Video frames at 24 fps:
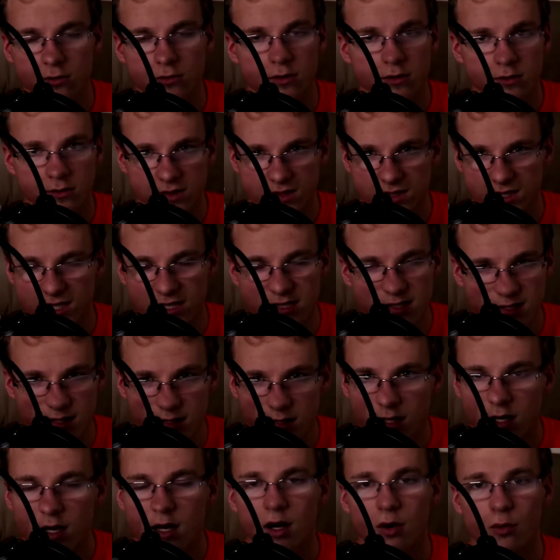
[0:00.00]
season
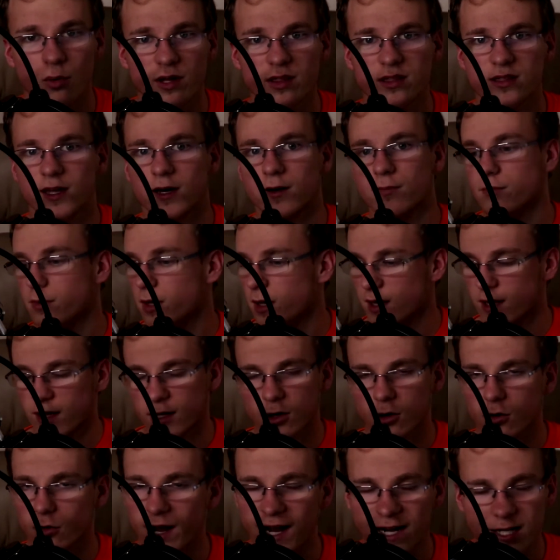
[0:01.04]
with them,
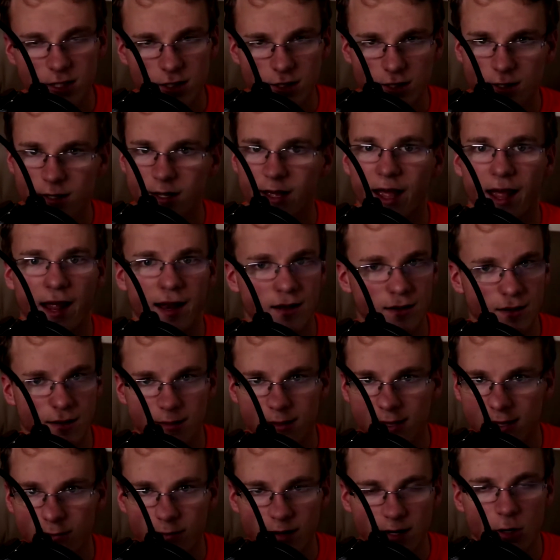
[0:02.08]
cracked it, and
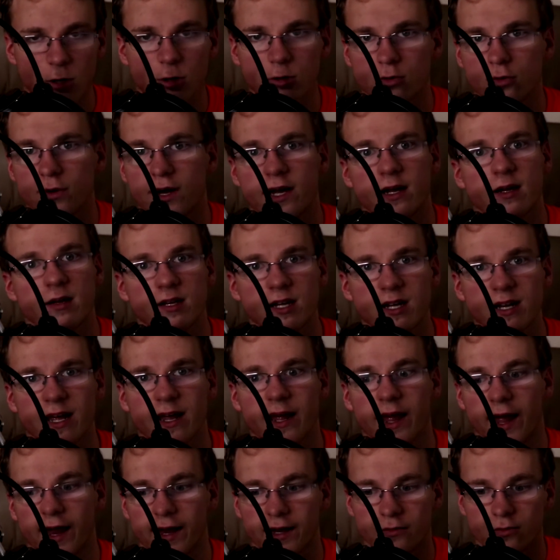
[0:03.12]
they went all the way and did it.
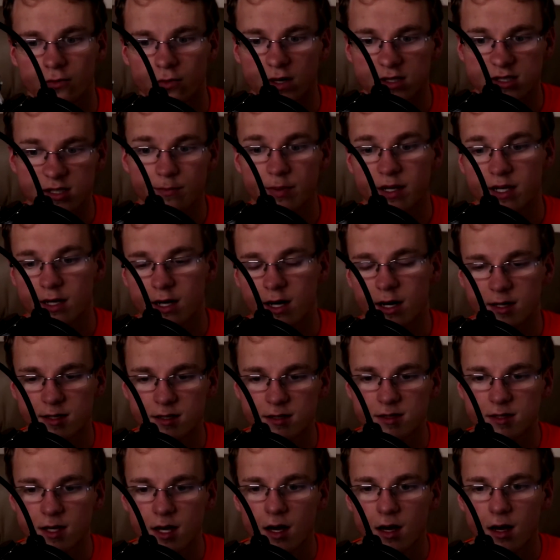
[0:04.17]
And was it
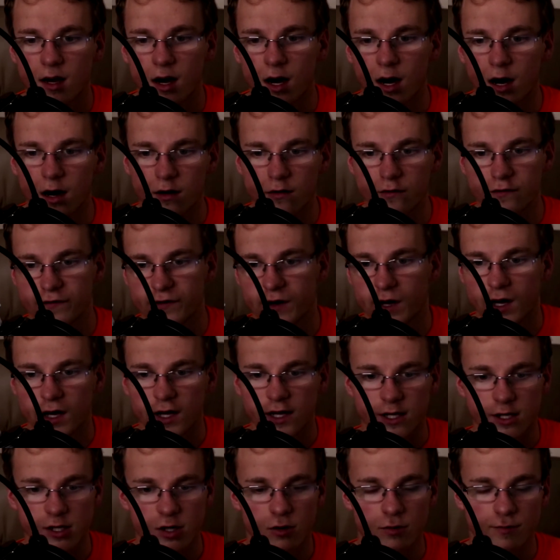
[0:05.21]
because of,
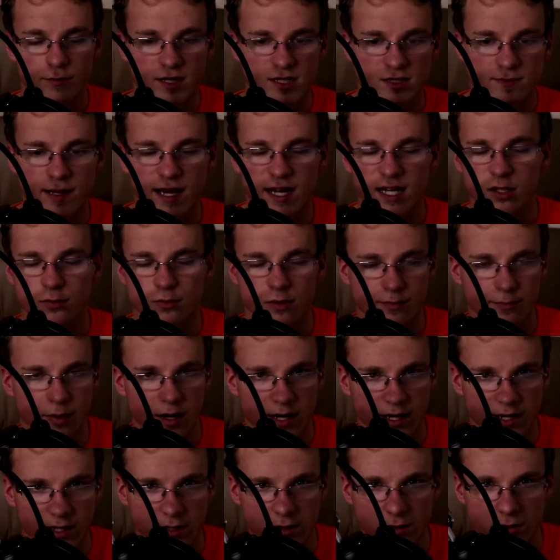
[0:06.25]
you know, mismanagement
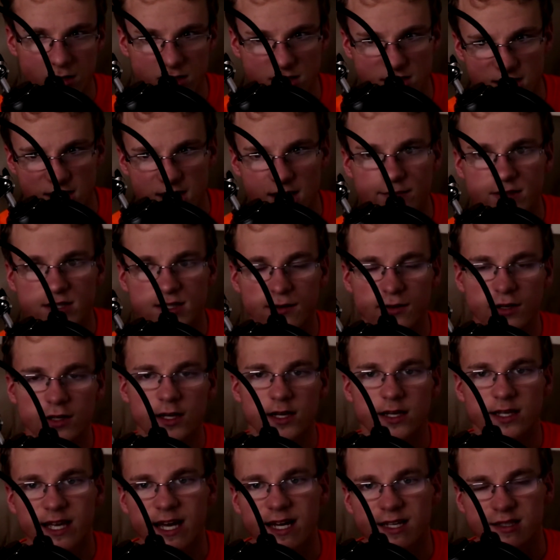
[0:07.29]
by the team and stuff like
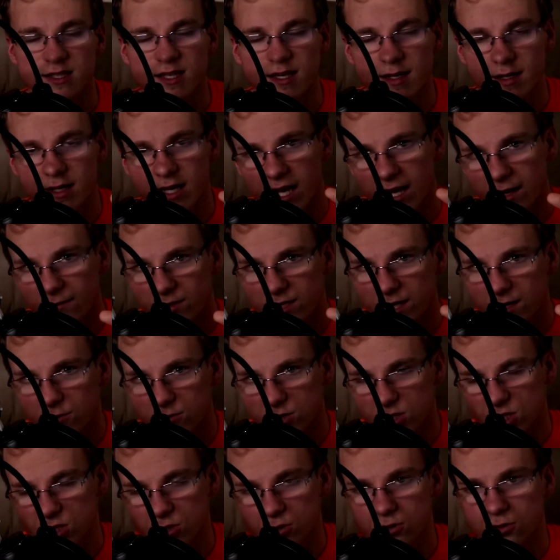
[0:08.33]
that? Yes, it came down
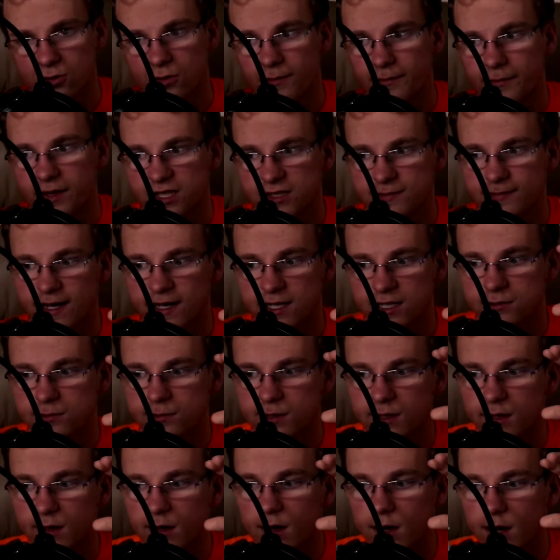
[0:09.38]
to
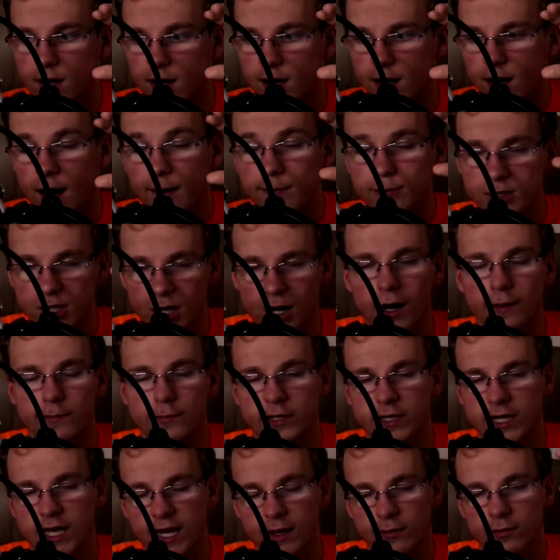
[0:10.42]
mismanagement up top.
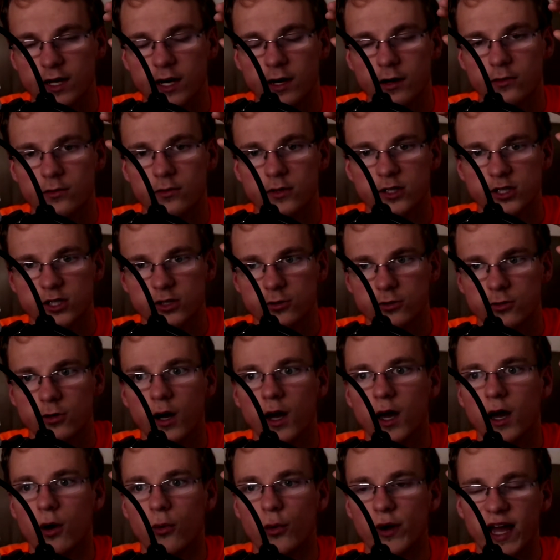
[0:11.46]
It came down to,
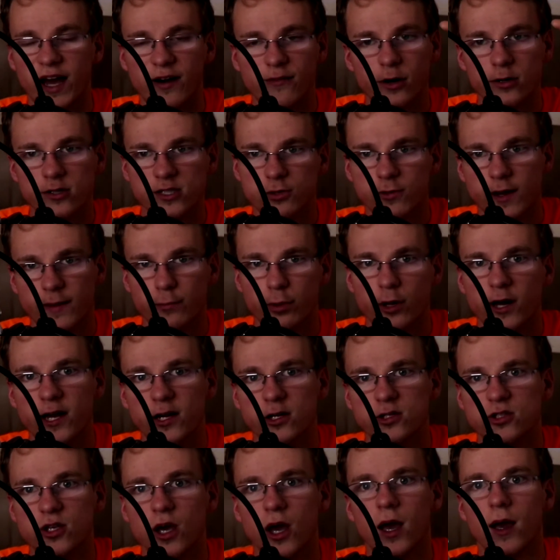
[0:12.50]
we have all these great
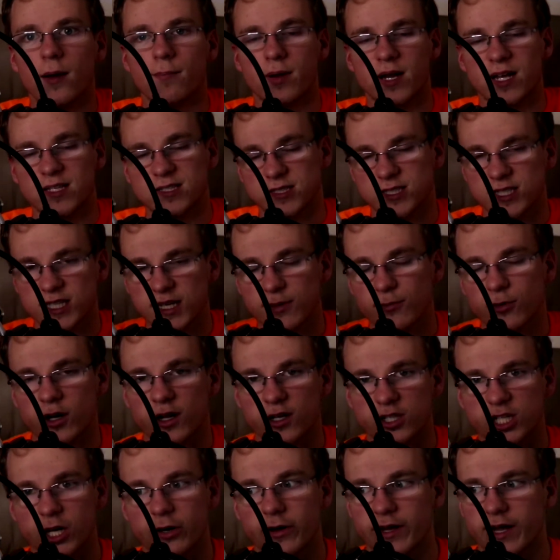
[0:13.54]
players, but as a team, we're not
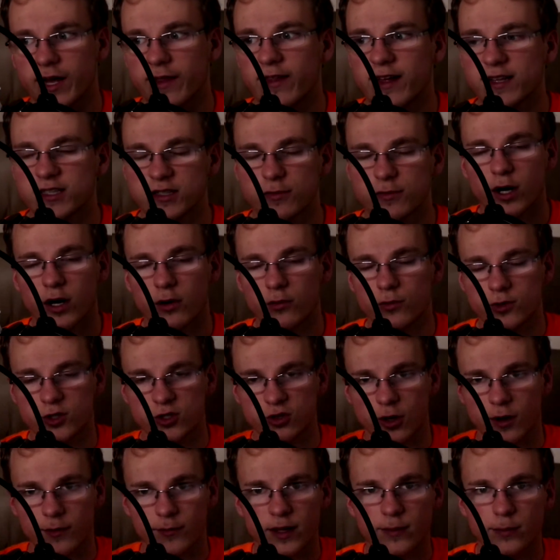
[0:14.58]
gelling. And that's the with the
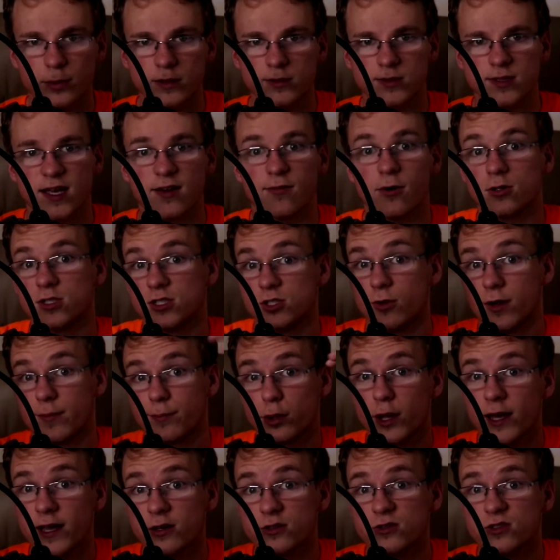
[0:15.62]
Toronto Maple Leafs. They have all these great
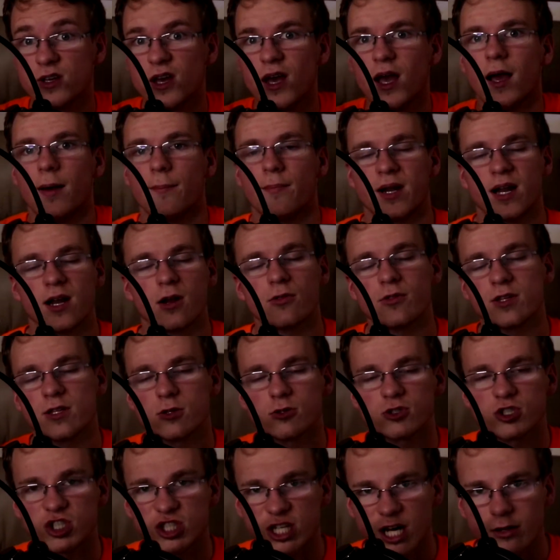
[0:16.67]
players, but I don't think they're
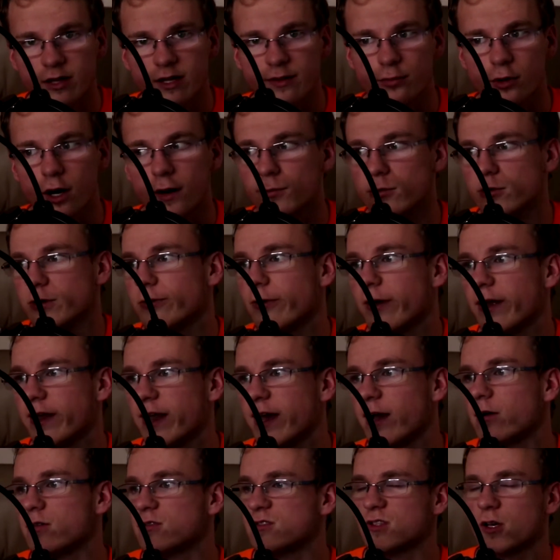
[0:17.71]
gelling properly right
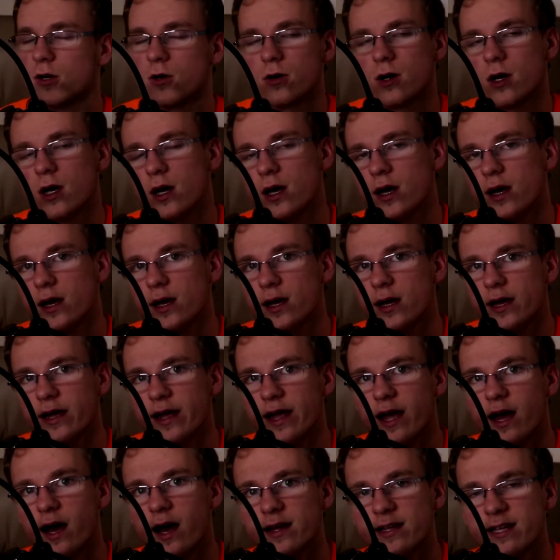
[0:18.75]
now. So
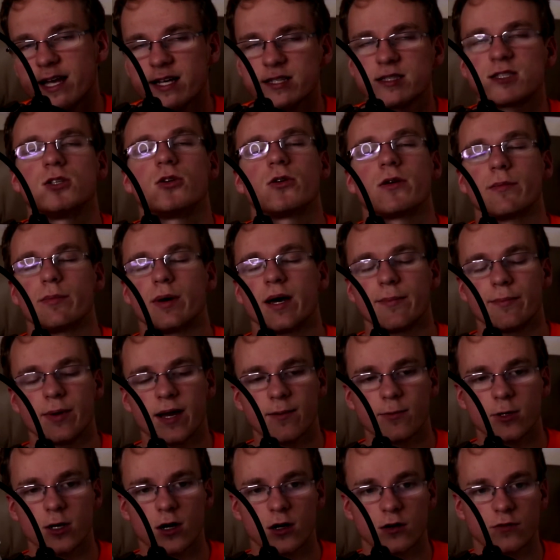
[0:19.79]
yes, you could blame
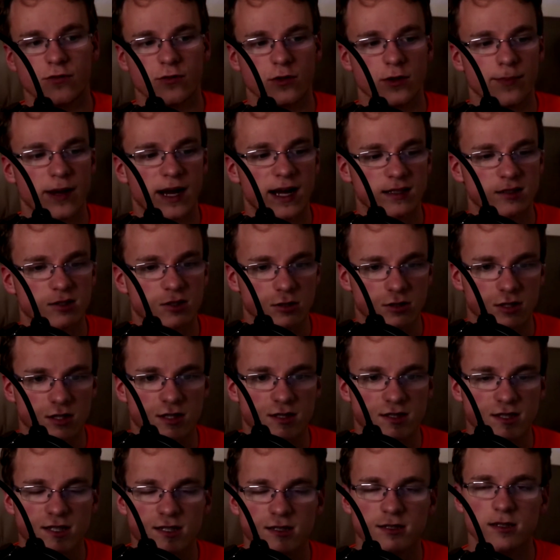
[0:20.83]
Babcock for the bad start to the
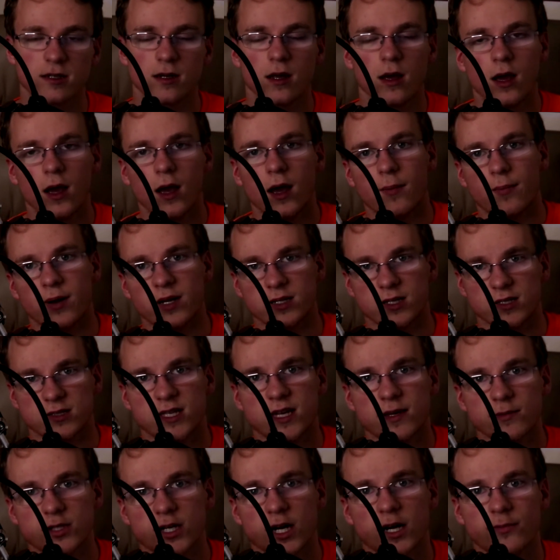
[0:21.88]
season, but at the
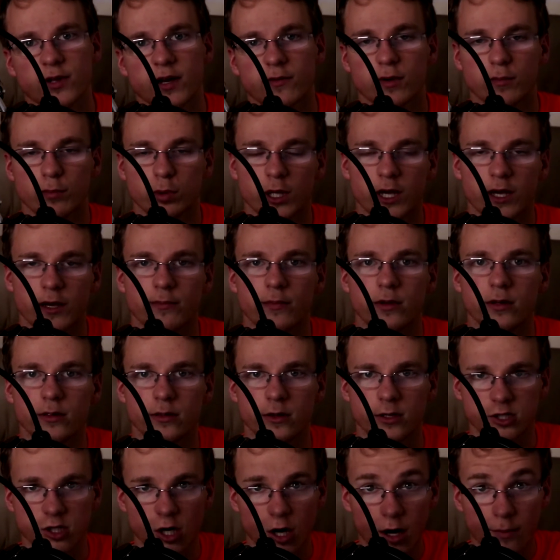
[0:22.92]
same time, you have to blame
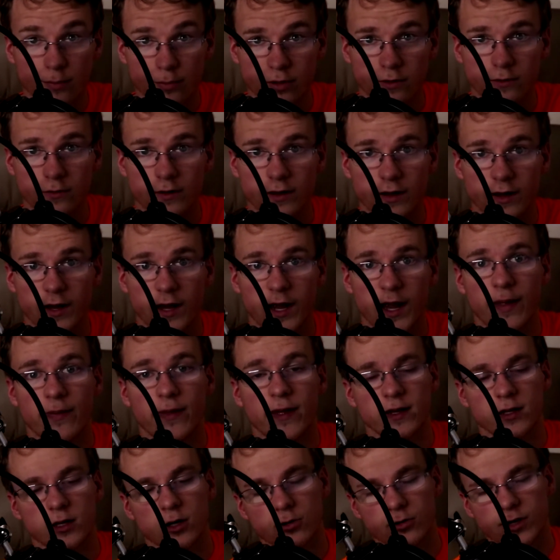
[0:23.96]
the top and
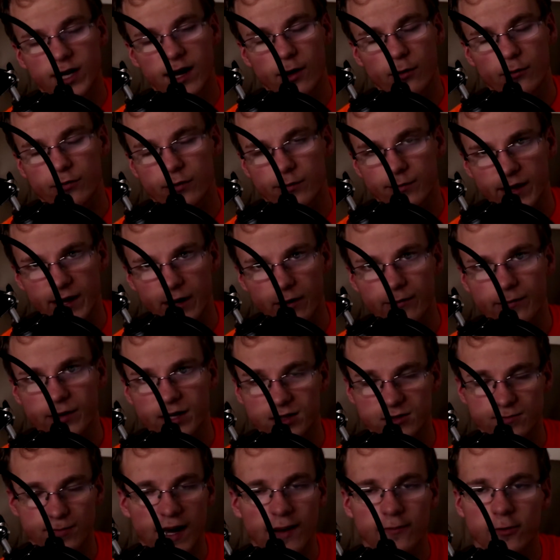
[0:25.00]
then go down from there,
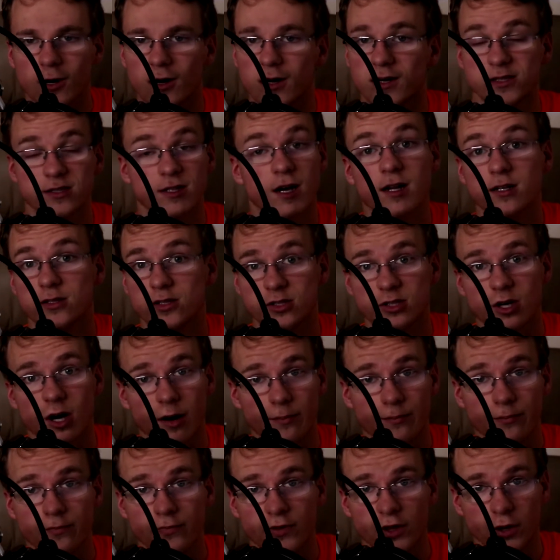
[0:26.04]
because Babcock is not at the
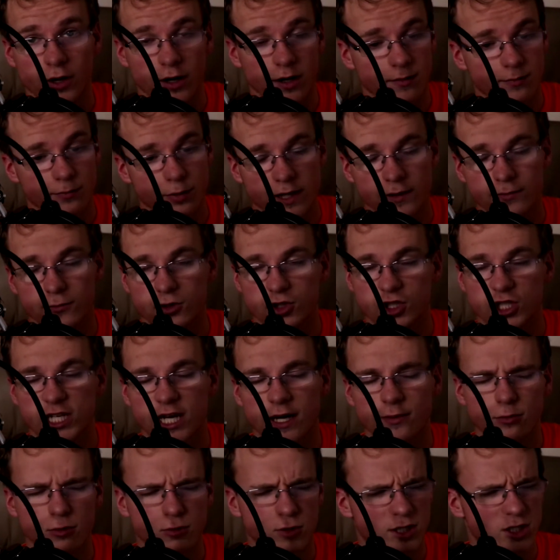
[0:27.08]
top. You got to blame their
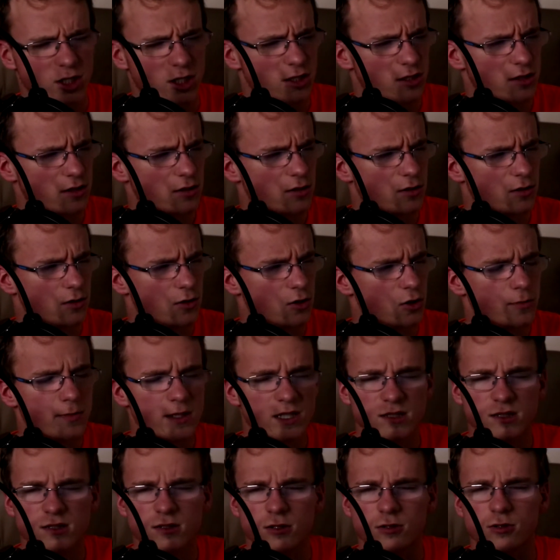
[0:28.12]
GM, which is
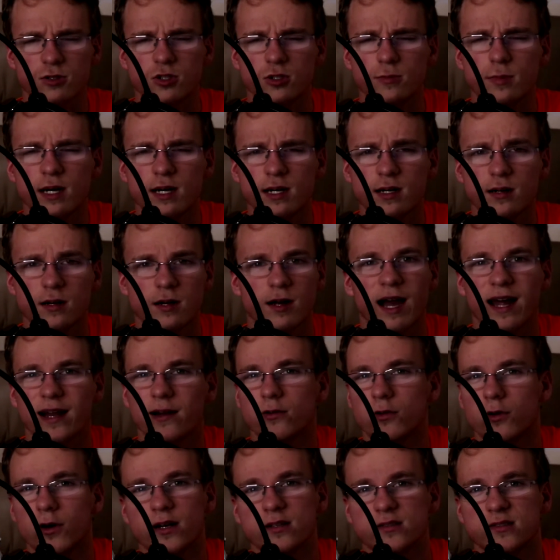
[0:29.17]
Dubas, or I don't
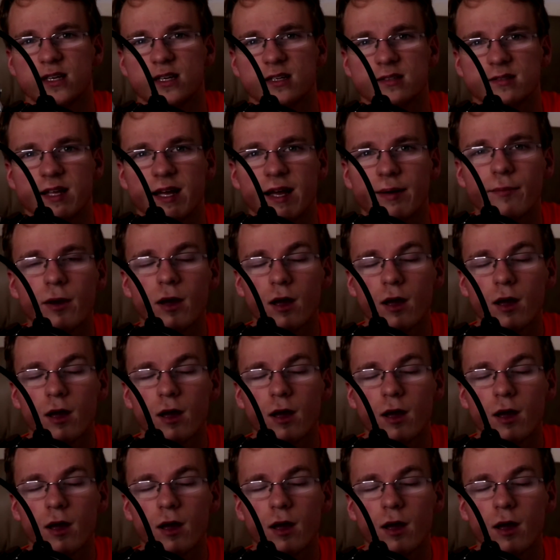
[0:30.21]
know how to say his name.